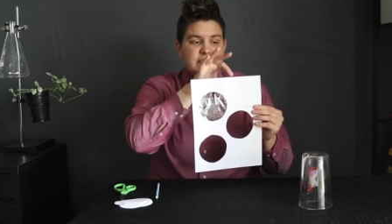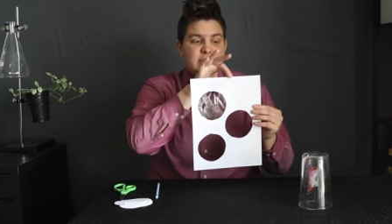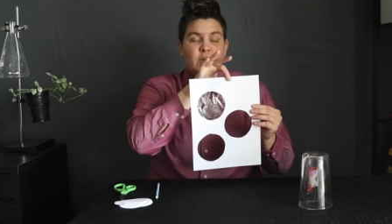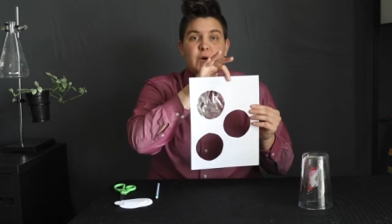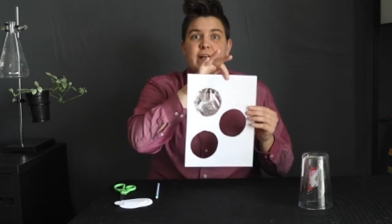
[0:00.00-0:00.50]
can
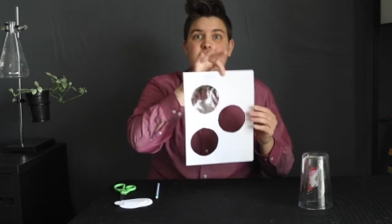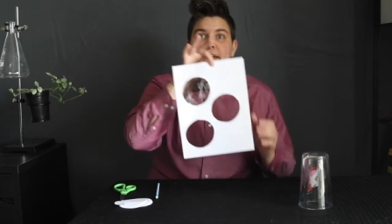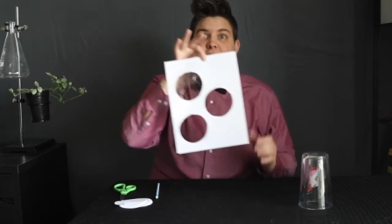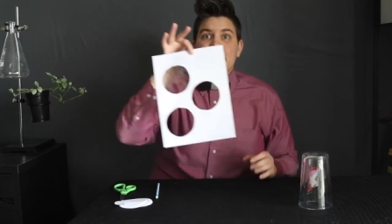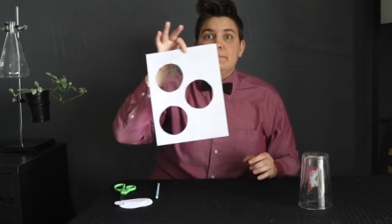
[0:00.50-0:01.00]
go
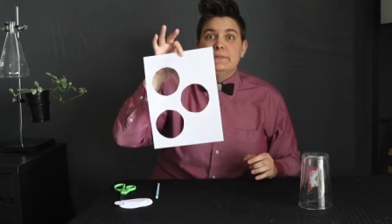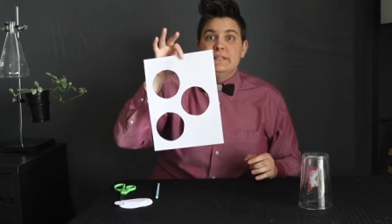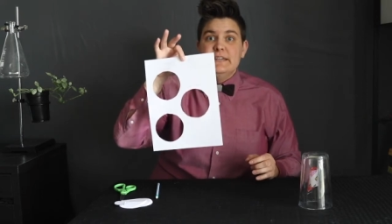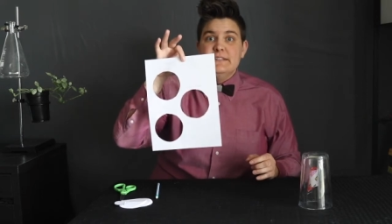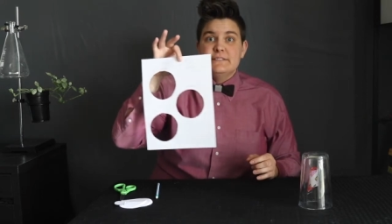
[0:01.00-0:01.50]
ahead and
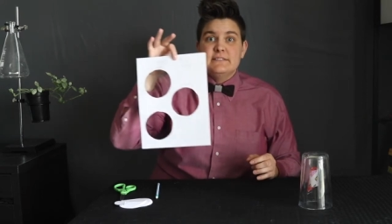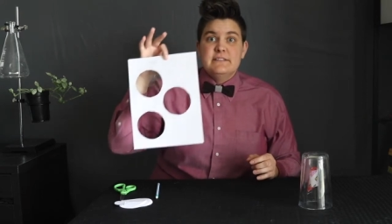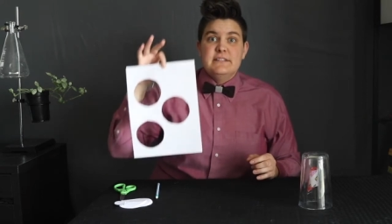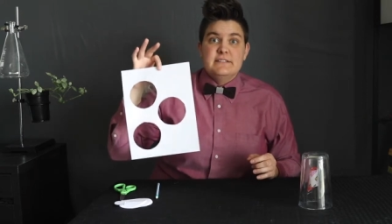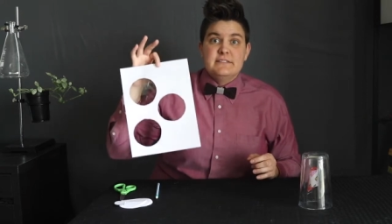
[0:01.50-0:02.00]
place
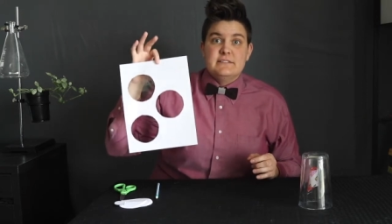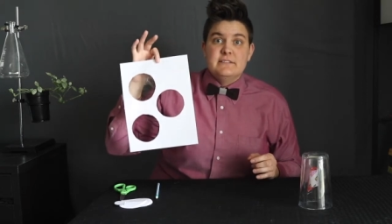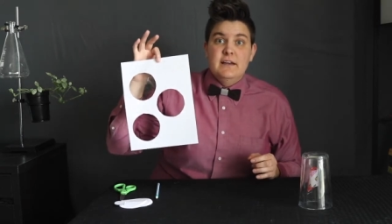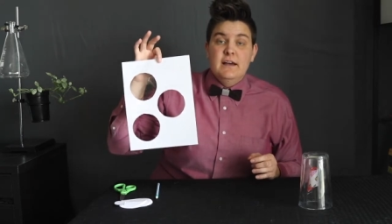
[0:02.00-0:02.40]
this